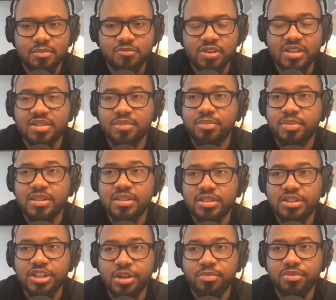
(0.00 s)
Rest in peace,
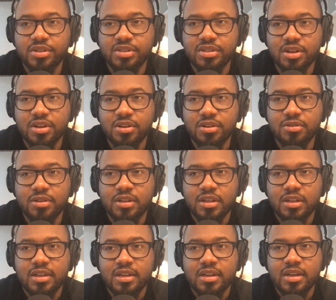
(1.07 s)
Jay Briscoe.
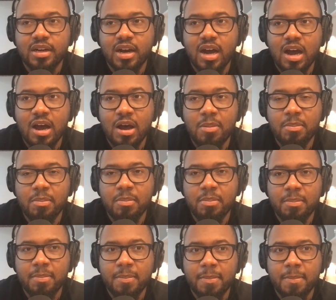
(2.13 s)
Mm-hmm. Um,
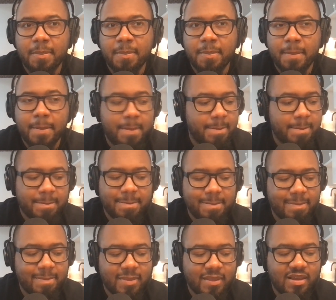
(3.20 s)

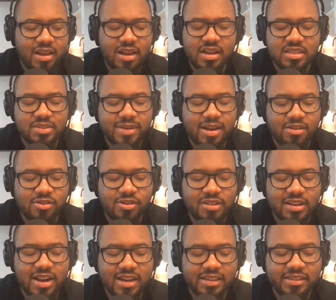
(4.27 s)
yeah, that's about all
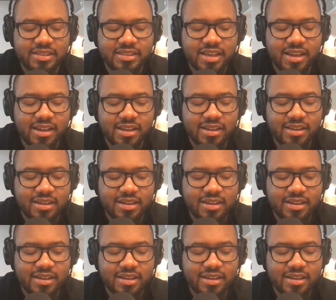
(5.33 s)
that I can say.